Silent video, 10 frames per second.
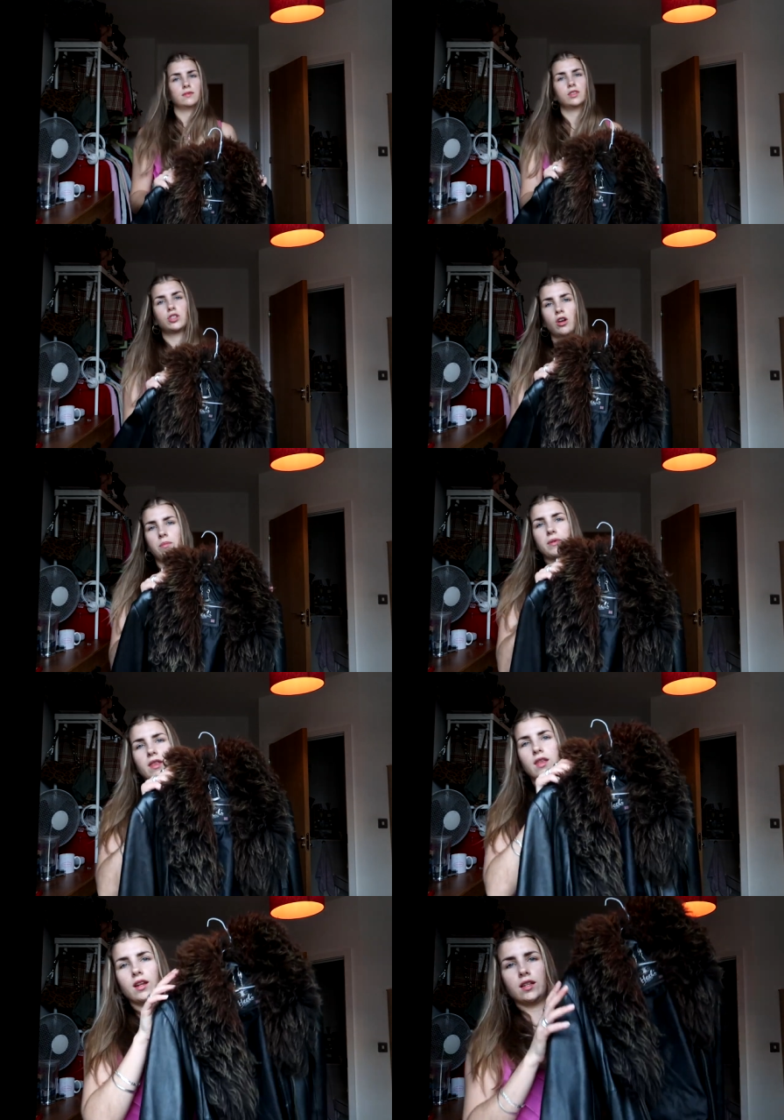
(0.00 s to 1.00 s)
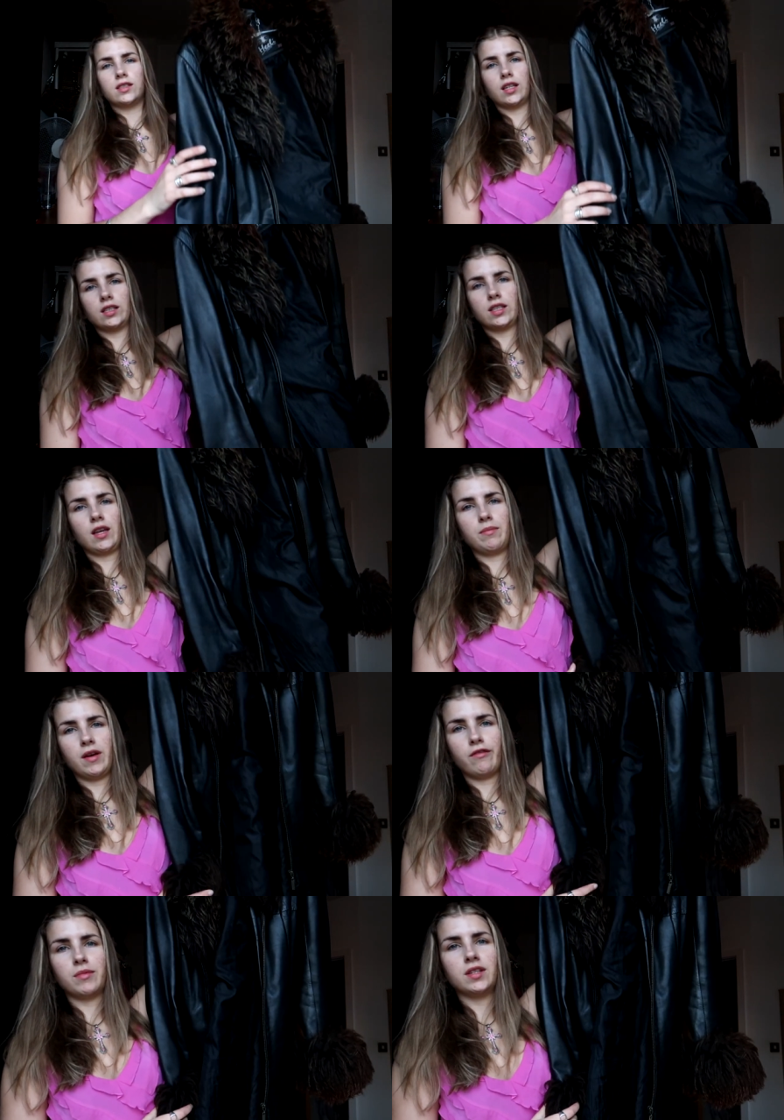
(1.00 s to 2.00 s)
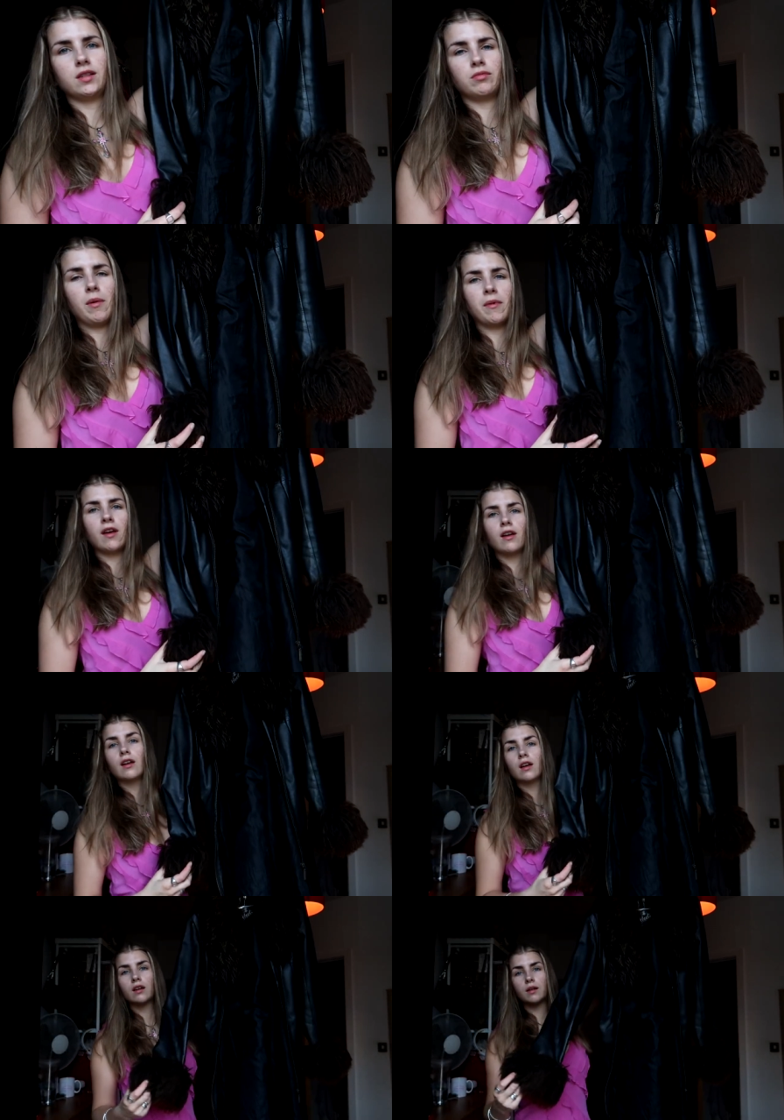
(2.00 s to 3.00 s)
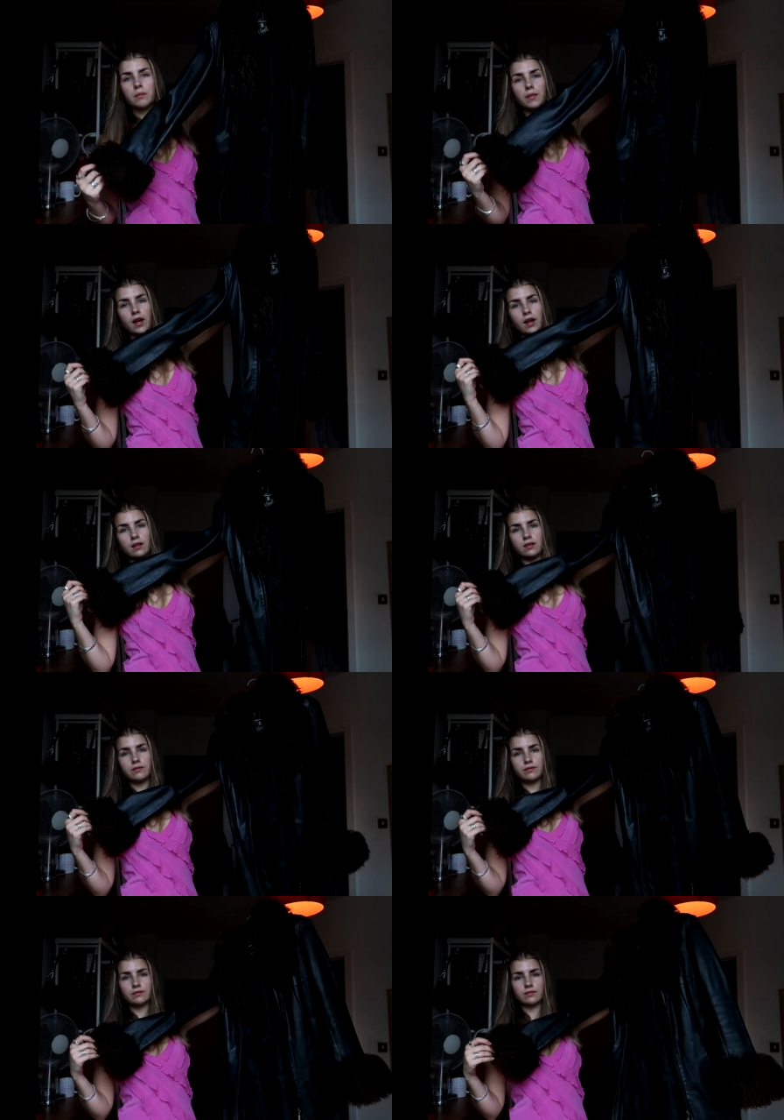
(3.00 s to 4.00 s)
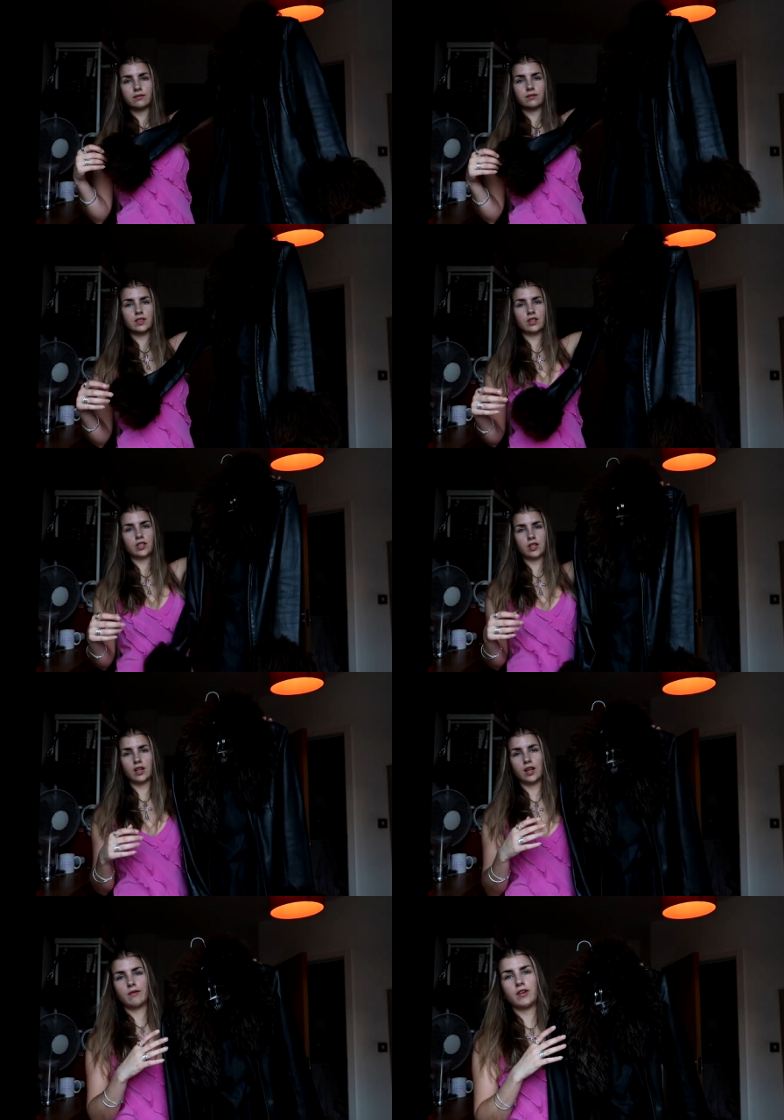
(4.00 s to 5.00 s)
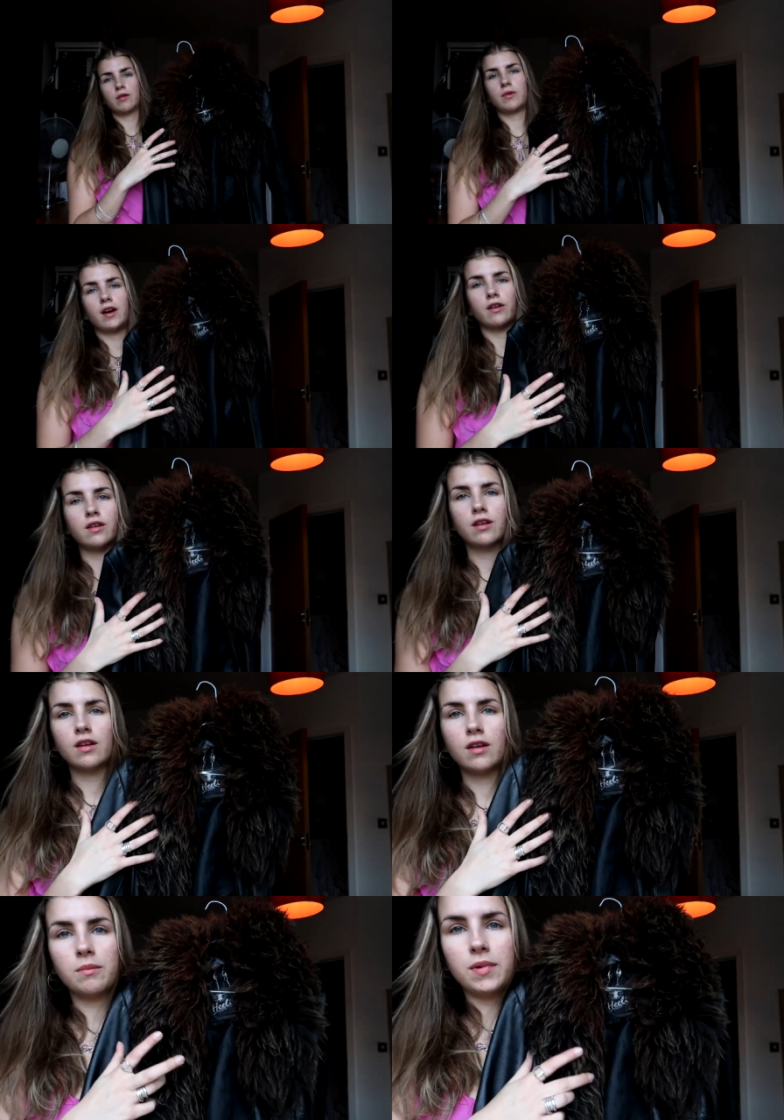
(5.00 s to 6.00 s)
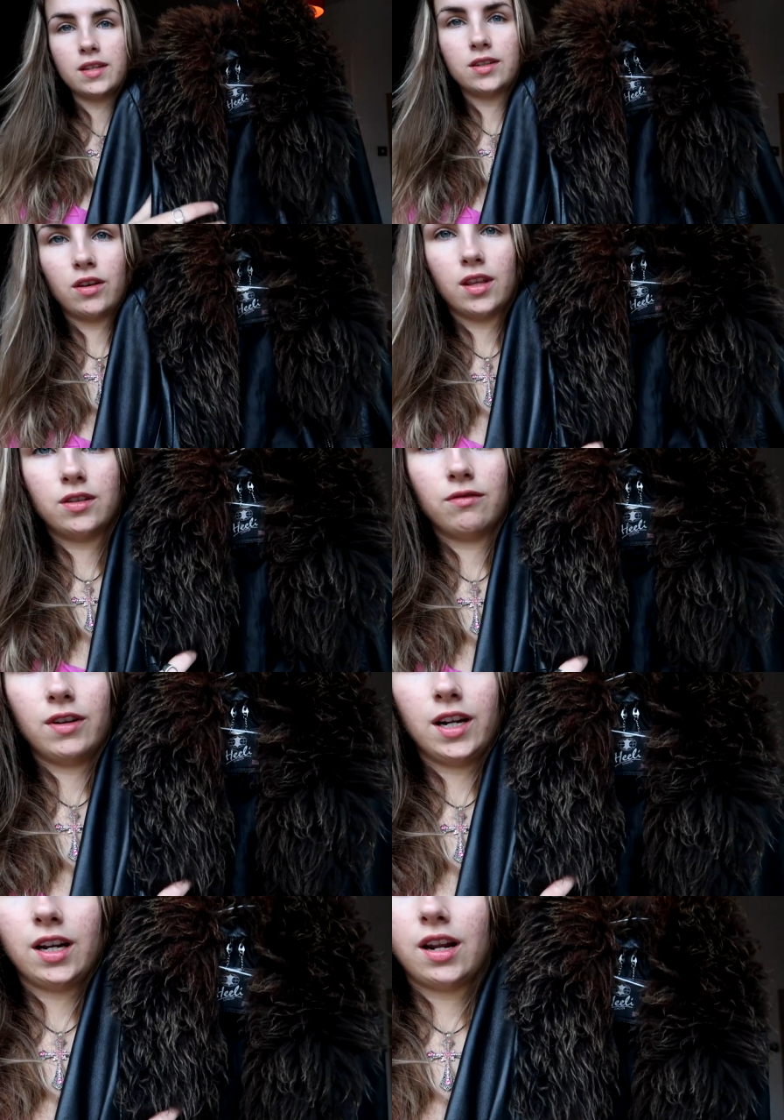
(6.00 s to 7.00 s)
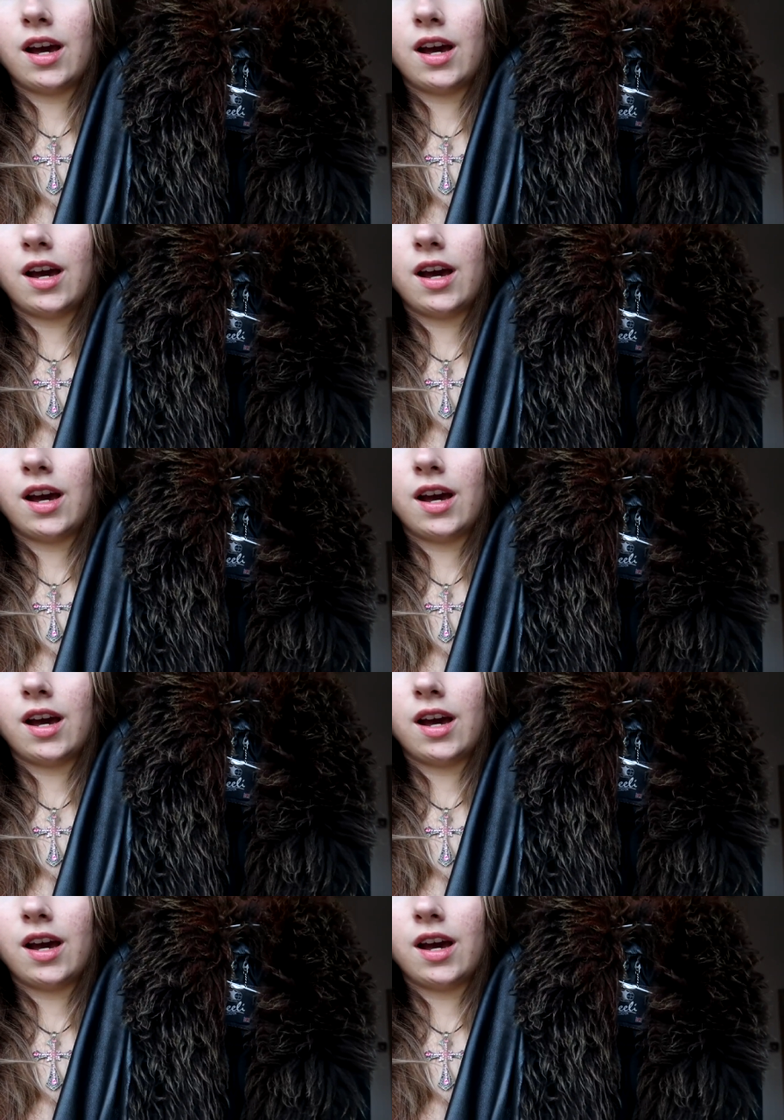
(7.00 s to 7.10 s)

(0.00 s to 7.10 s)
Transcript: shop, and then I decided to keep it for my Depop, but it's not showing up very well. But it's got this really